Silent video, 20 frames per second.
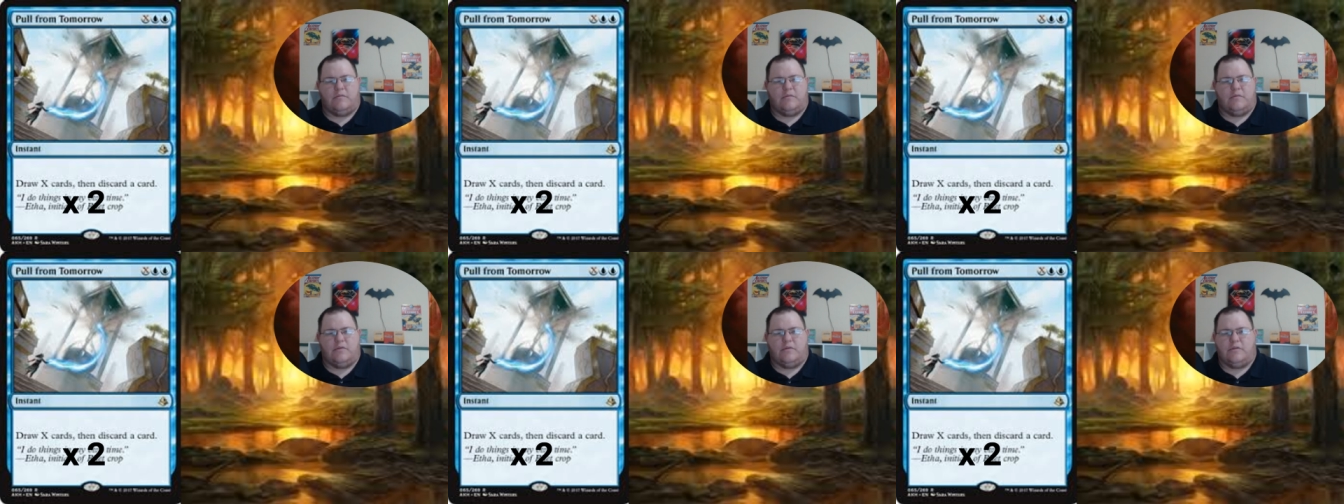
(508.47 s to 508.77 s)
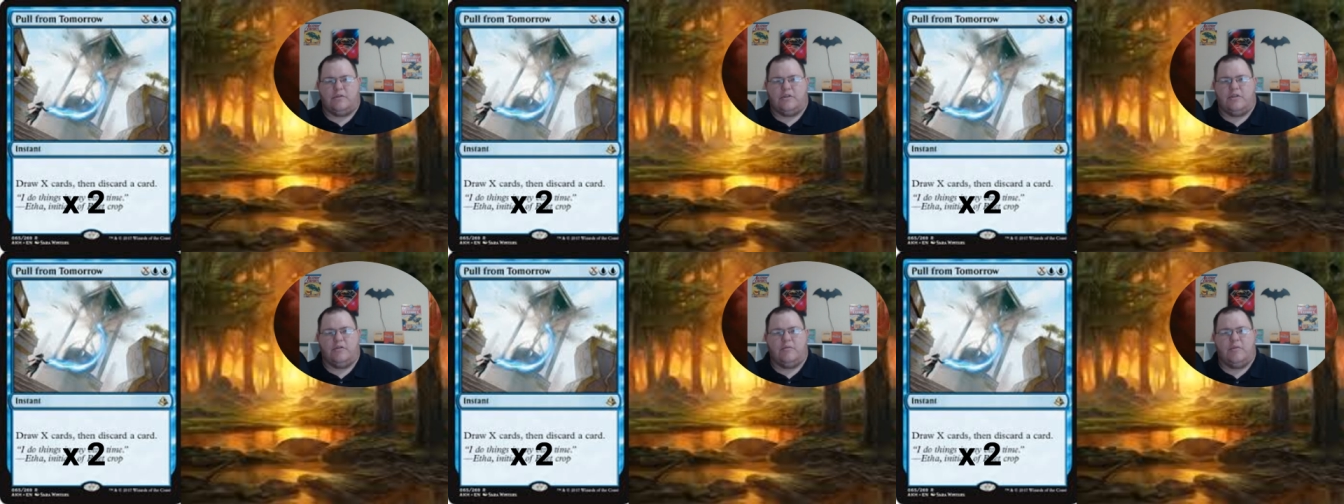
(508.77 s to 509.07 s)

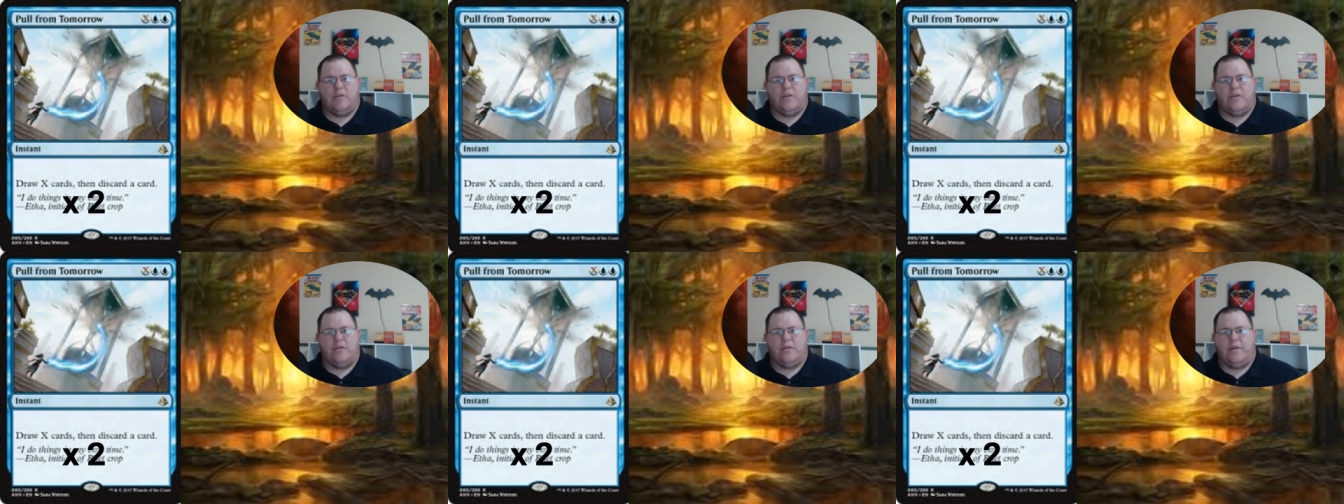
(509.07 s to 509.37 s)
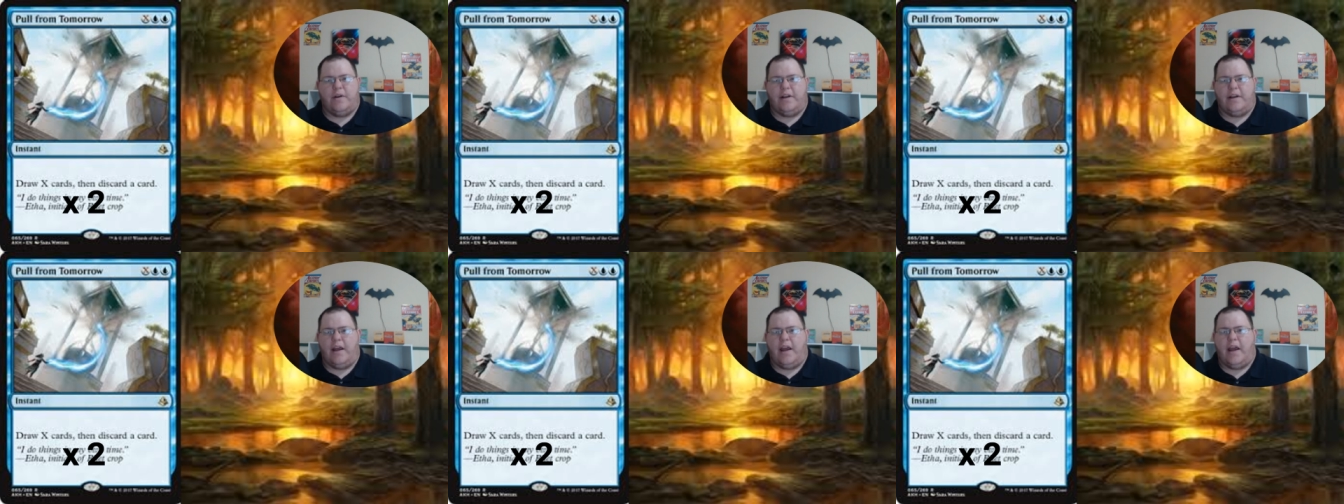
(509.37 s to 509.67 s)
2 blue
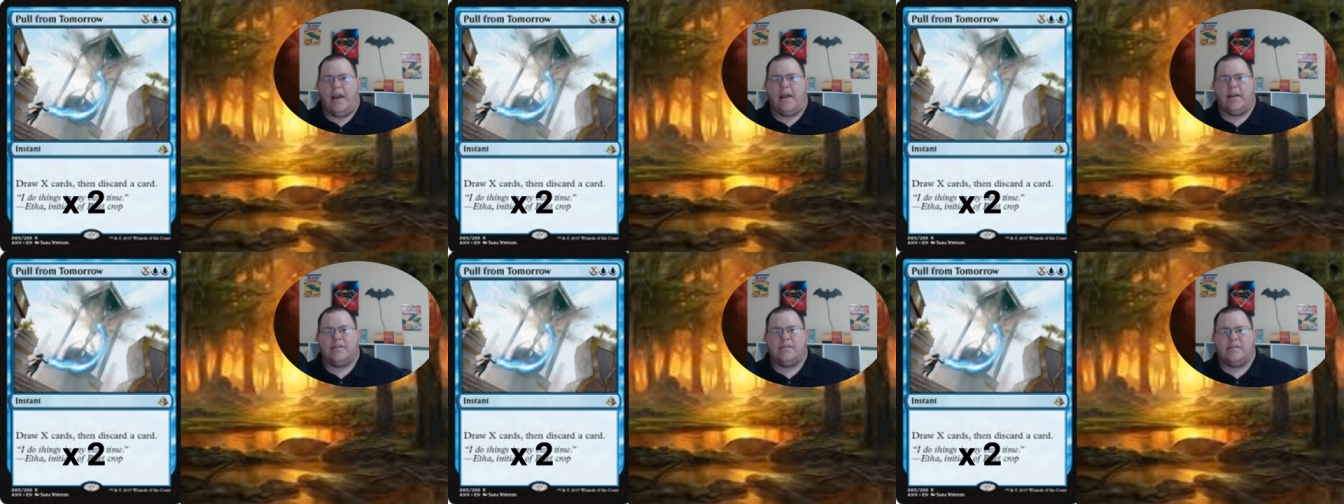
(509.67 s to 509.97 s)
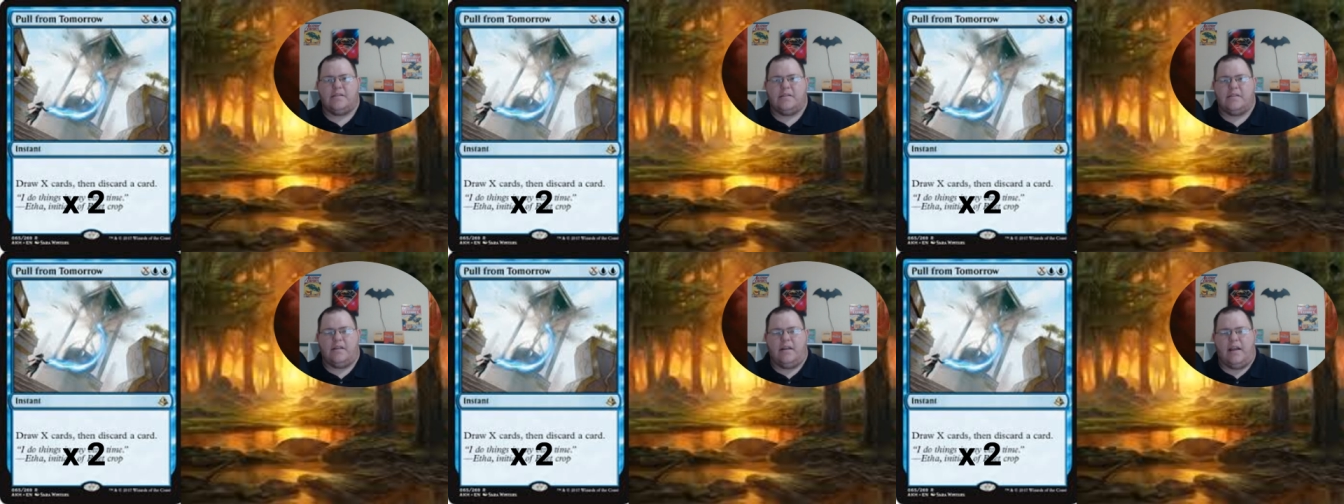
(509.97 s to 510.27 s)
and
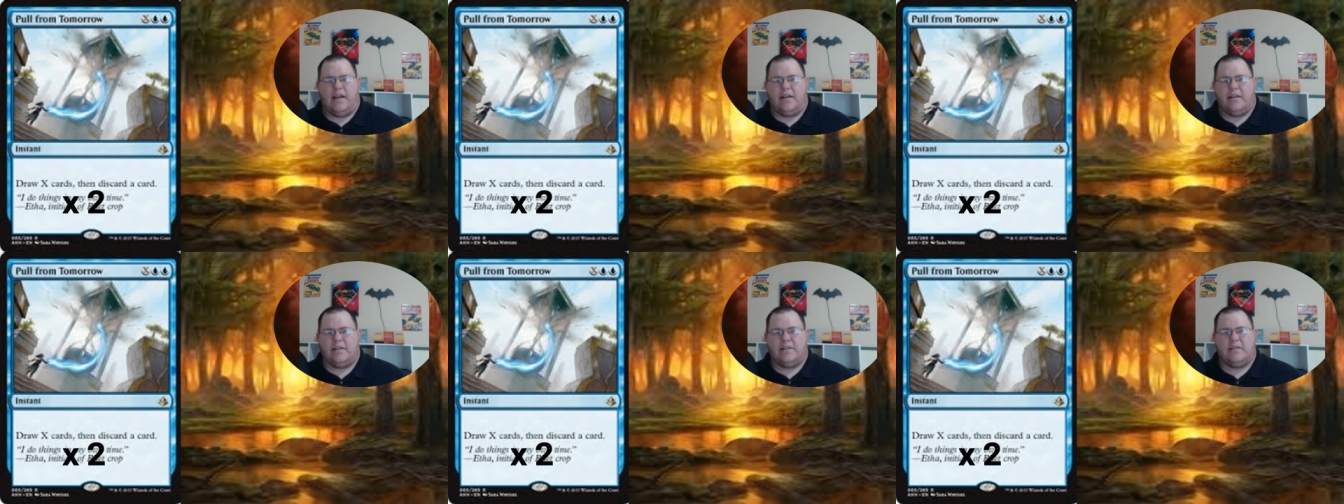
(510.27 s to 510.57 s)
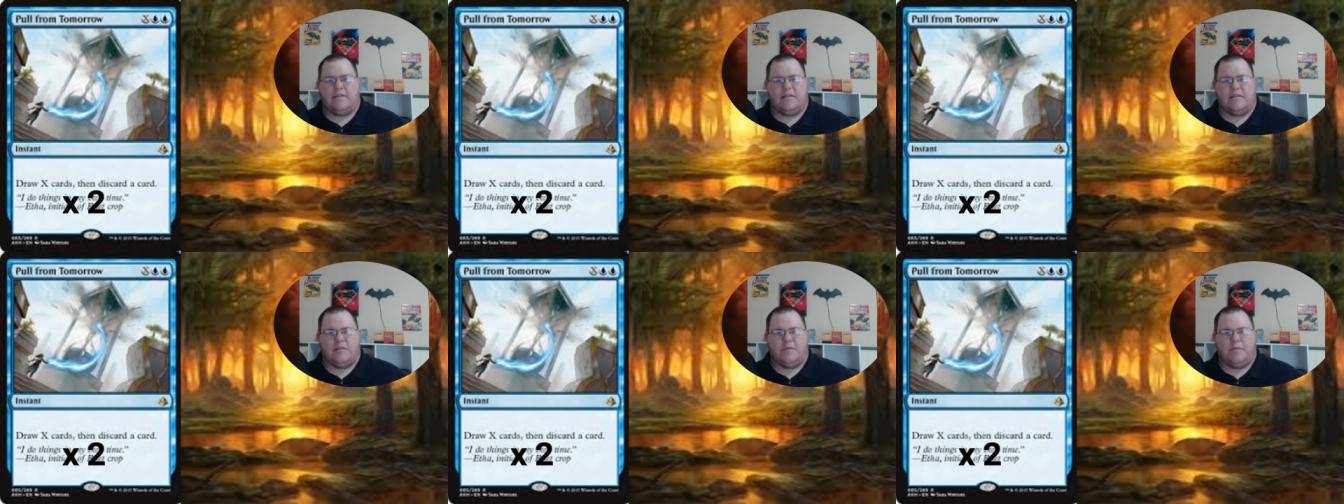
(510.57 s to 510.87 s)
X at
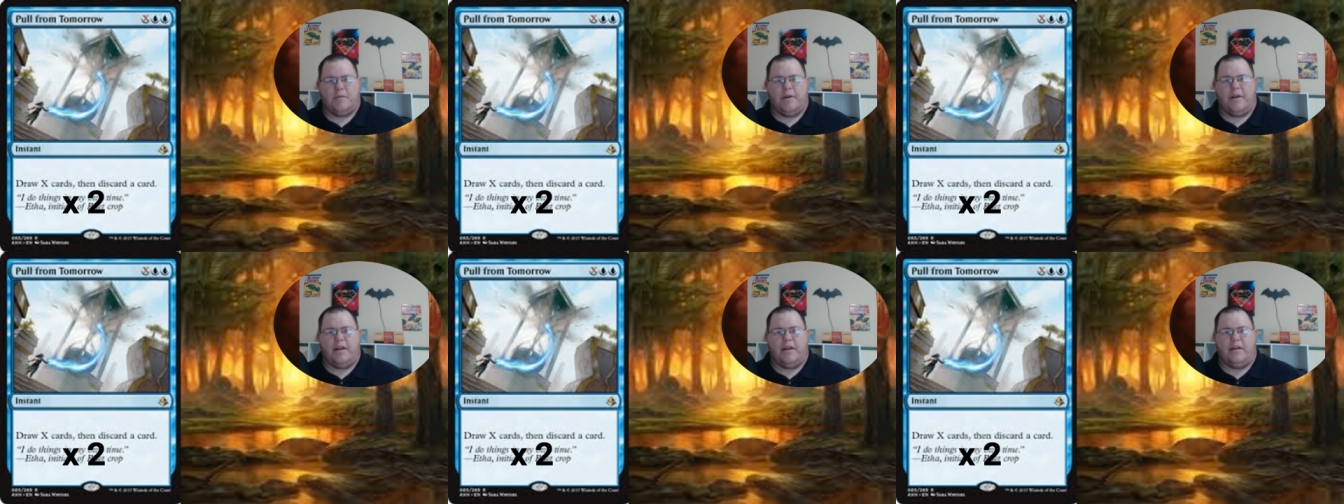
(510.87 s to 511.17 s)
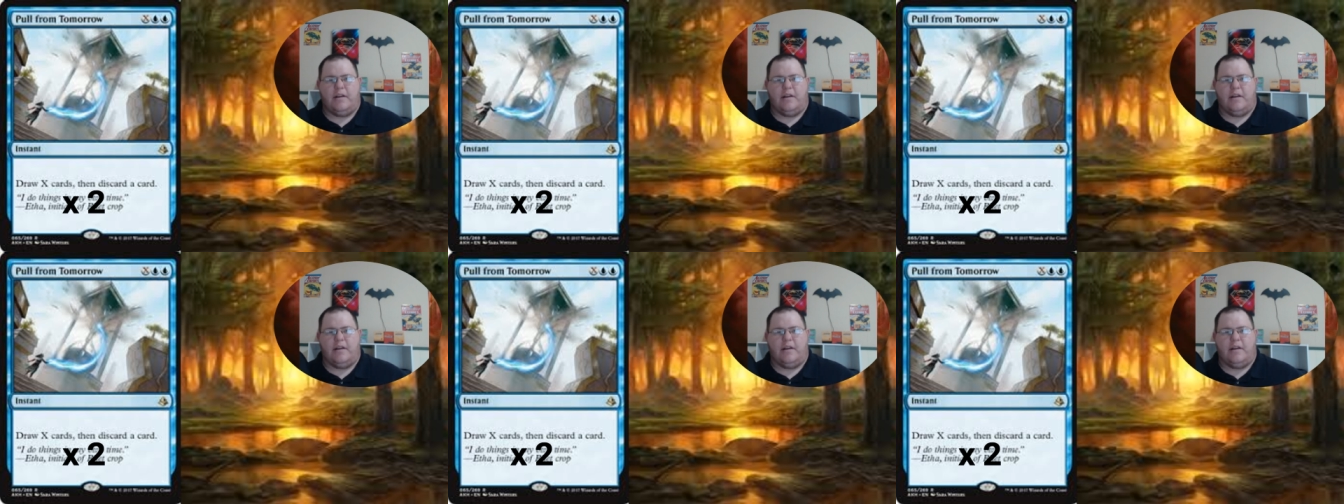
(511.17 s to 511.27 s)
instant speed